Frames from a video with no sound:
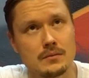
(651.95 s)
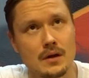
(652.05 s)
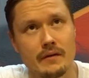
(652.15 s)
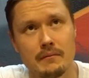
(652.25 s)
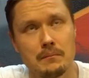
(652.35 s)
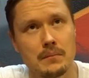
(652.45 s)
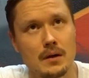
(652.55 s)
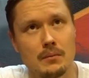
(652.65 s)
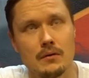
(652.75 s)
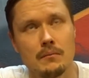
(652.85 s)
I have a
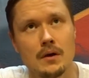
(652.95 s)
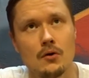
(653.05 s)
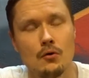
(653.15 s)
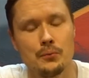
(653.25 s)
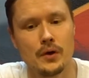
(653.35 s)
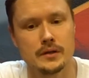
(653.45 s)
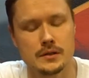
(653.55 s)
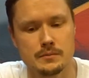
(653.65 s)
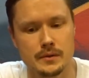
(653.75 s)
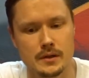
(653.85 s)
couple of my own projects,
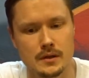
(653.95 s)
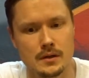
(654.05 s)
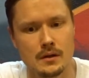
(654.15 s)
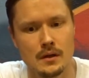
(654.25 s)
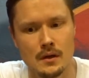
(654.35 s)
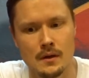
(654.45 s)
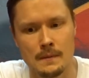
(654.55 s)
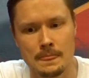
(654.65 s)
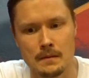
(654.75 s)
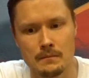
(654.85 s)
but
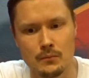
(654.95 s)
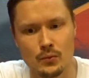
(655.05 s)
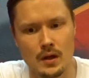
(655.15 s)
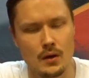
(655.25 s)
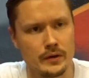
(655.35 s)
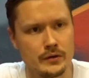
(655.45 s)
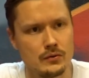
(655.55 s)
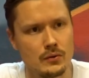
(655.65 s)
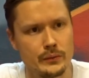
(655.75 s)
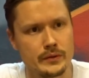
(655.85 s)
well, how in
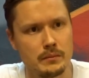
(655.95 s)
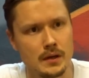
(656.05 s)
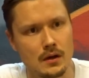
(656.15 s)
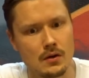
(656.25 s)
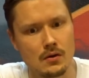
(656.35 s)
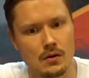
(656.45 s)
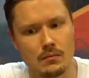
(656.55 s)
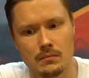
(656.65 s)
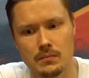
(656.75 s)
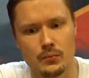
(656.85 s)
duo with
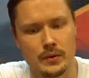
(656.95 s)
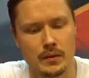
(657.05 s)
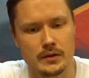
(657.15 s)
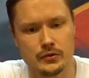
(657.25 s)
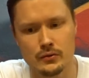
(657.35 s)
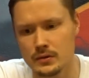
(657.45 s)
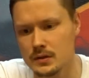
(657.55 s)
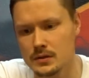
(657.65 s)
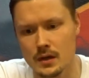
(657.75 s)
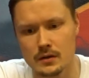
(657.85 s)
Nikko, we might do
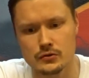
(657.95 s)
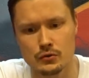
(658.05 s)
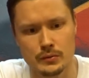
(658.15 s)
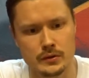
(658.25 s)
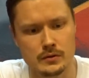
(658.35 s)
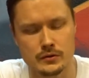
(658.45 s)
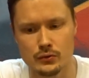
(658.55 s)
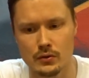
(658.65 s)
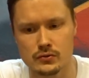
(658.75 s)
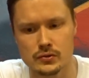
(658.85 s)
this like a troubadour
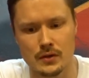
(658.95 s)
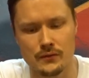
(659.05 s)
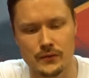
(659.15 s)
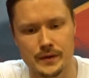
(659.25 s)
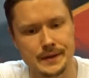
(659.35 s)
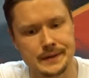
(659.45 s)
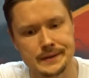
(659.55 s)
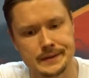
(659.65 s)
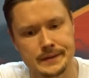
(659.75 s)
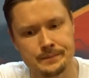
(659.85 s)
duo stuff, and
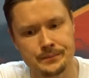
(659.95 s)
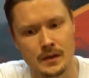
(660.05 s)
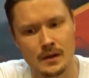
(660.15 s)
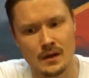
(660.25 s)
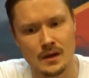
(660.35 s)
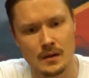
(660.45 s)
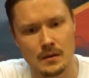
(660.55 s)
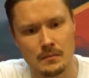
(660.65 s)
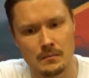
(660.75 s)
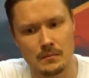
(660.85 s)

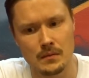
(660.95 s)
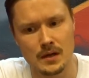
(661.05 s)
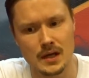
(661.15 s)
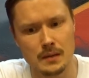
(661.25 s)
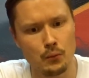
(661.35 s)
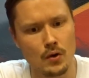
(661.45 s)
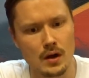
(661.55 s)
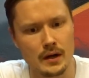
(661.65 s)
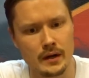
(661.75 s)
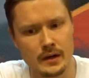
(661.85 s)
Heikki Puhakainen